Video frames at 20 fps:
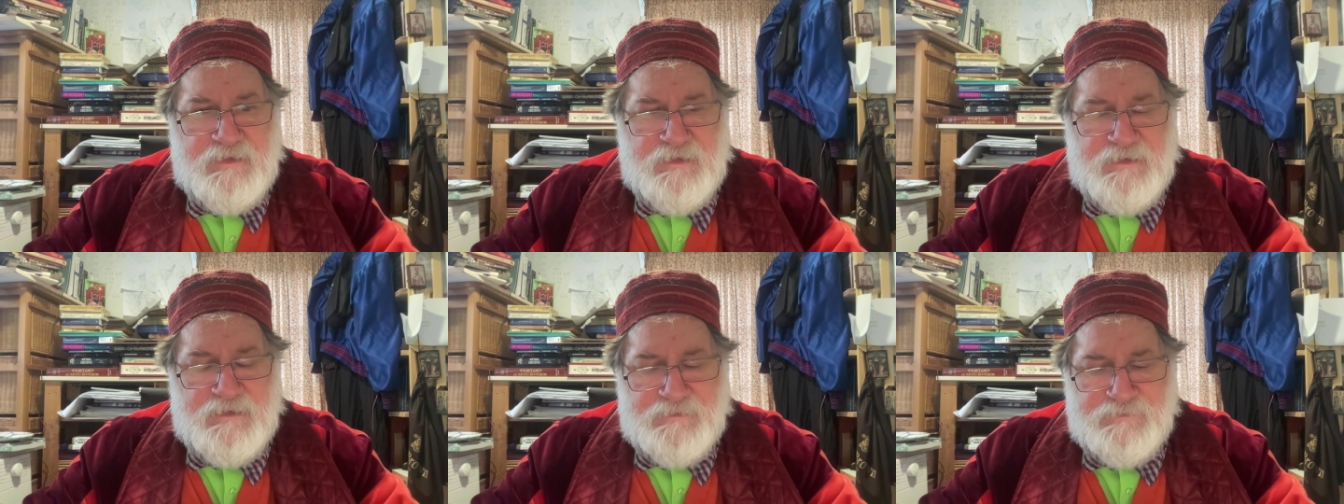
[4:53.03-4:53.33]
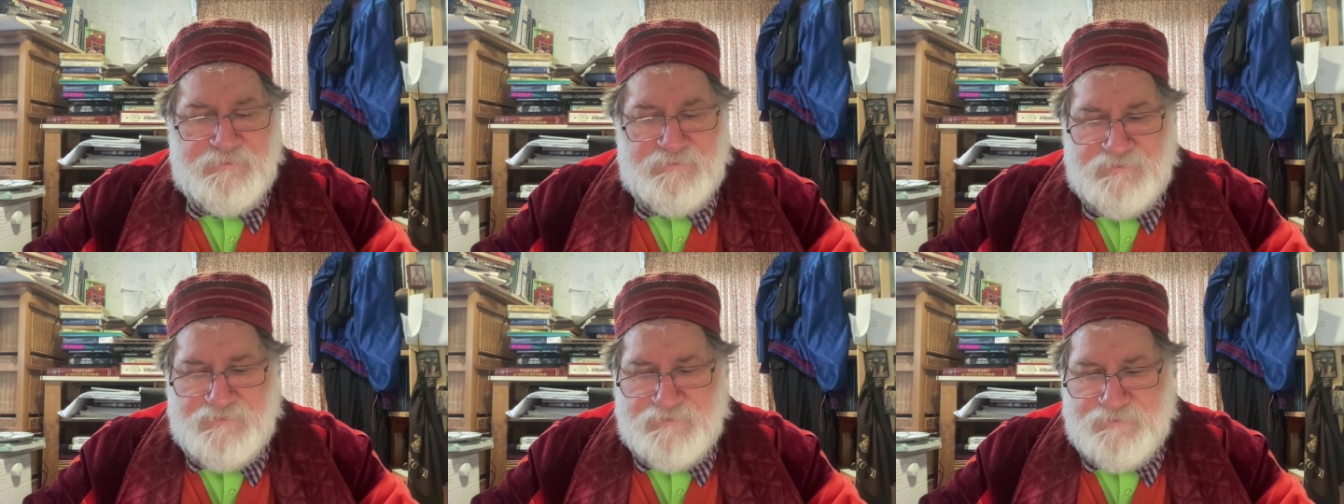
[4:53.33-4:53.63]

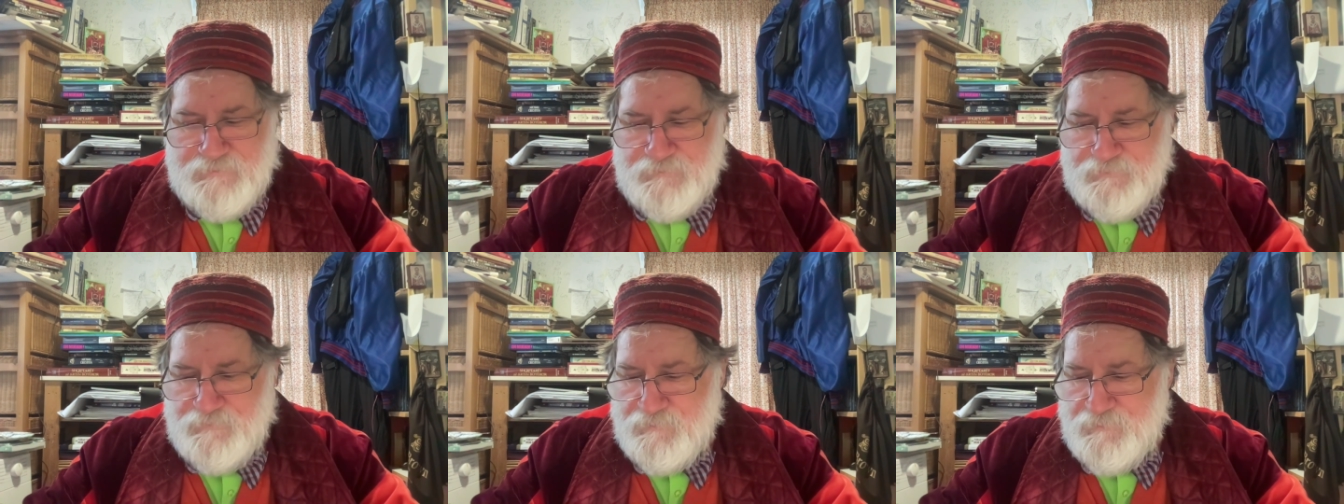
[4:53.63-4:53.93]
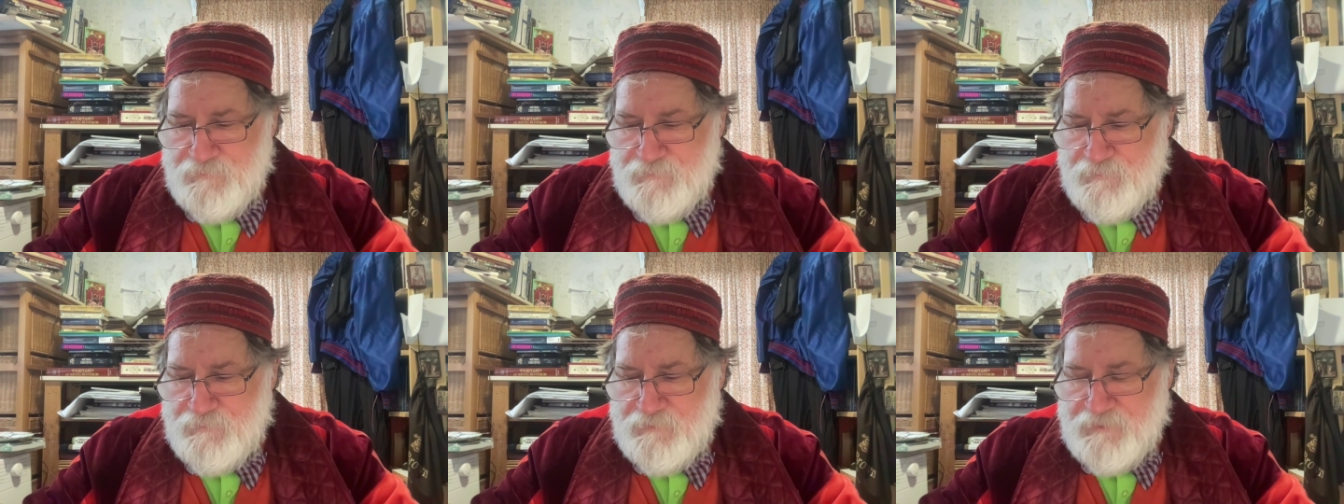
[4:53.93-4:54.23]
and
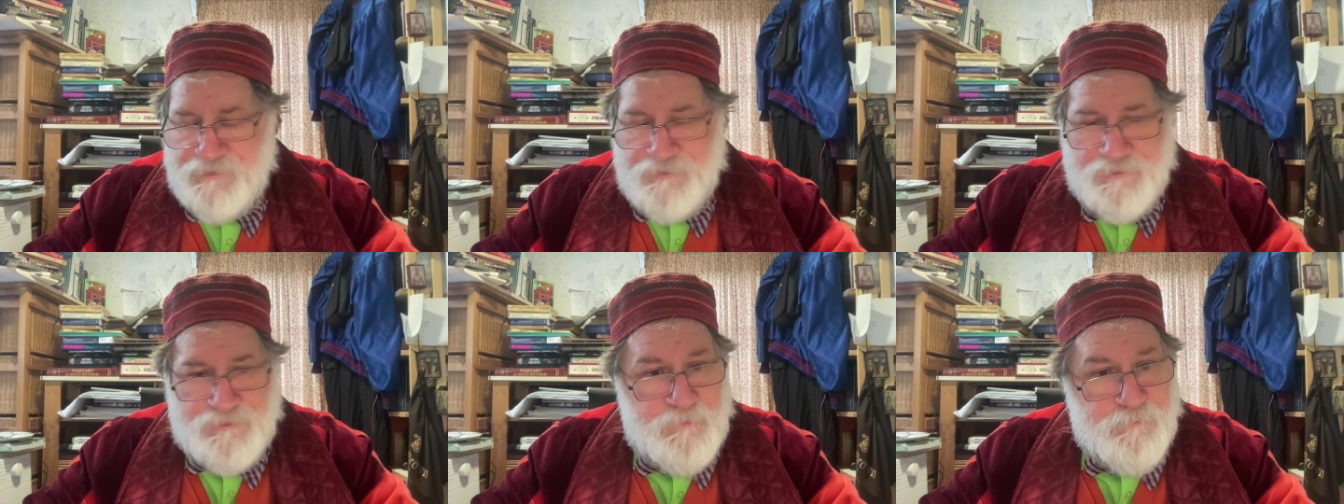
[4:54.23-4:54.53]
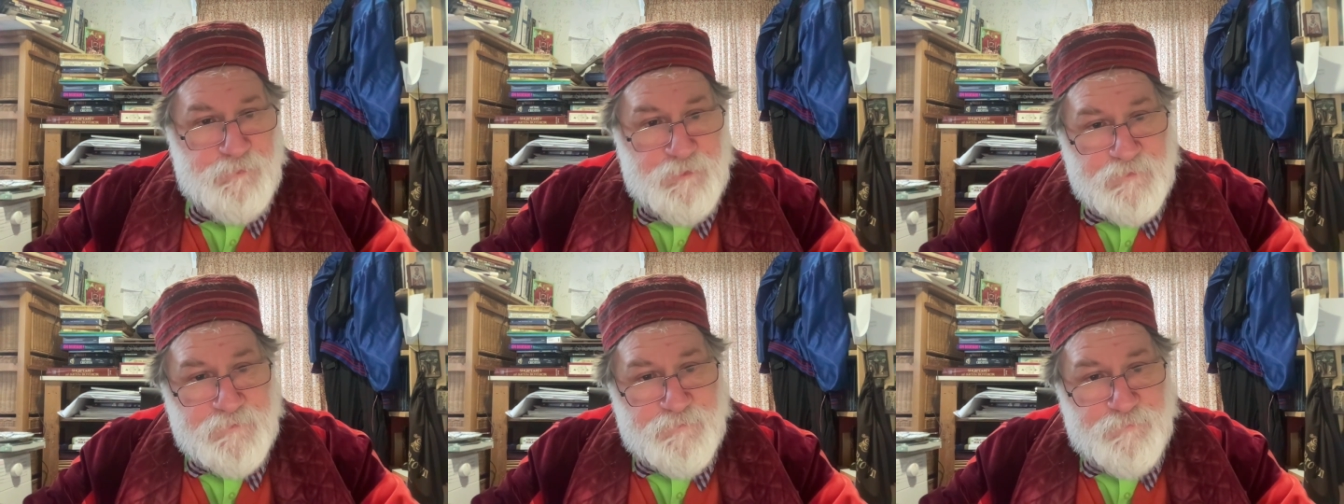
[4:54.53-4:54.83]
to
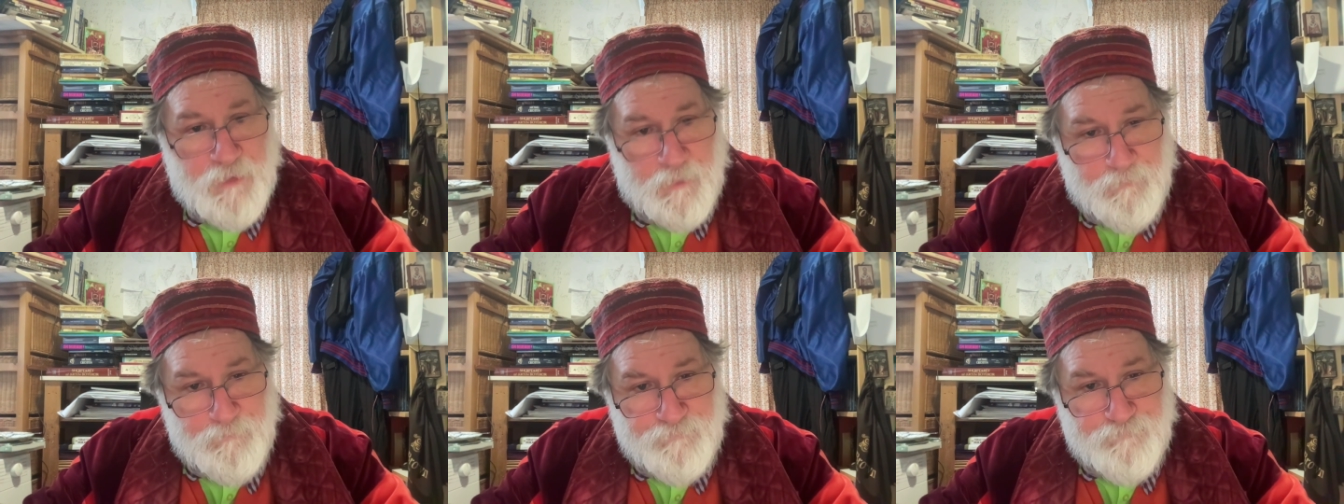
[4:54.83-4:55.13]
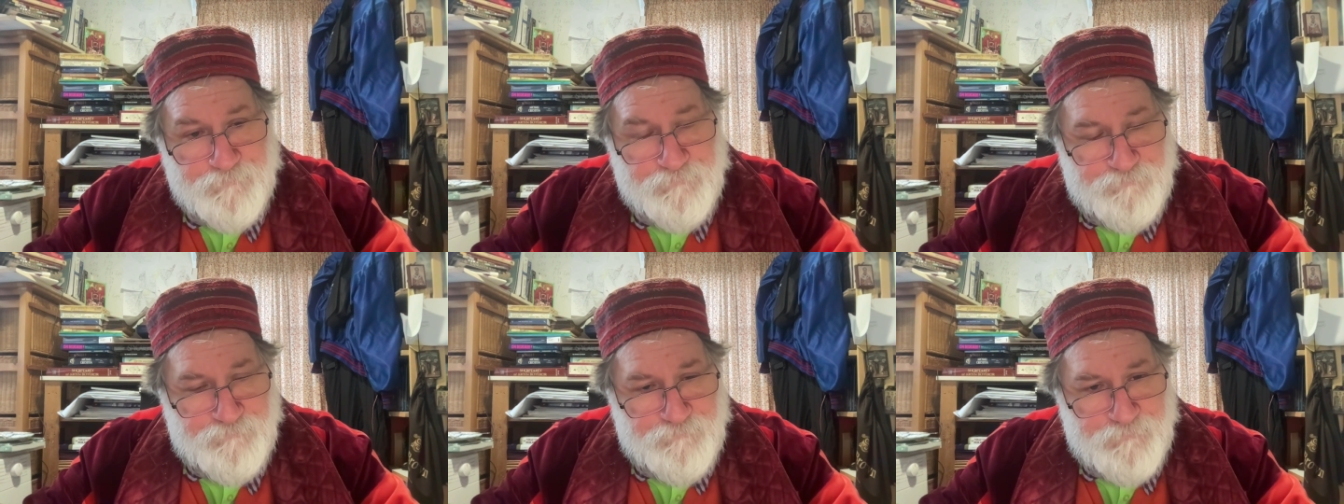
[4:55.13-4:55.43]
contribute prop-
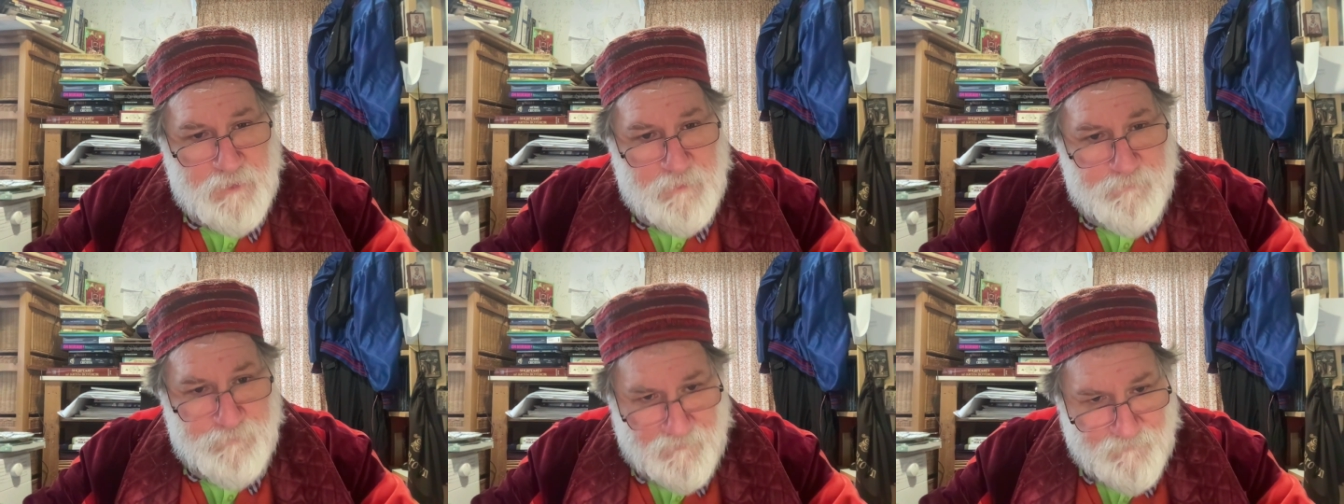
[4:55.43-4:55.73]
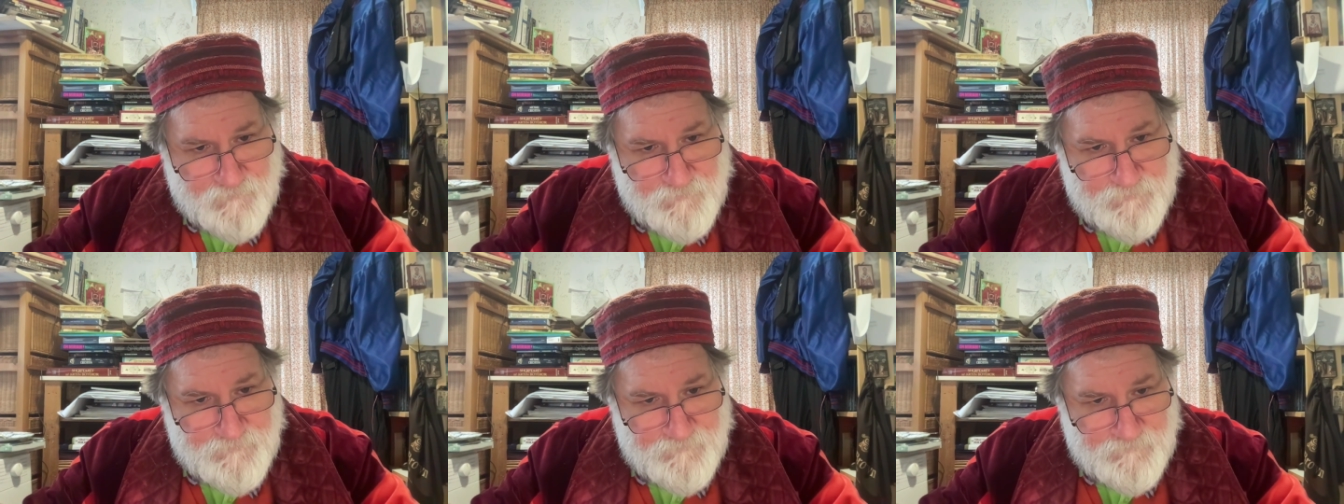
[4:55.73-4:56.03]
uh,
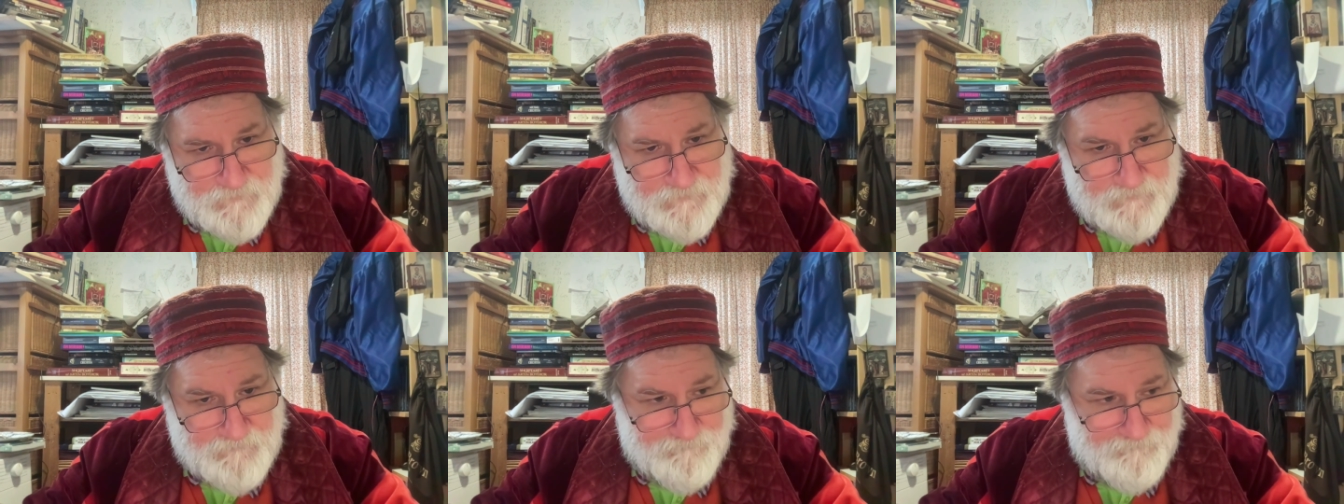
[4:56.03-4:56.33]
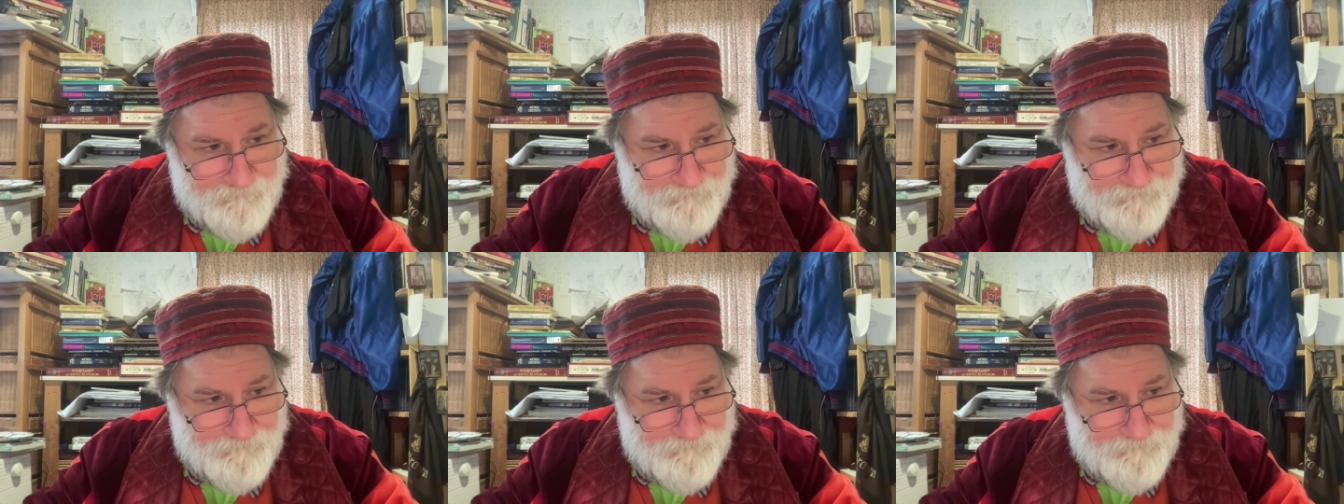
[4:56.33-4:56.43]
positively.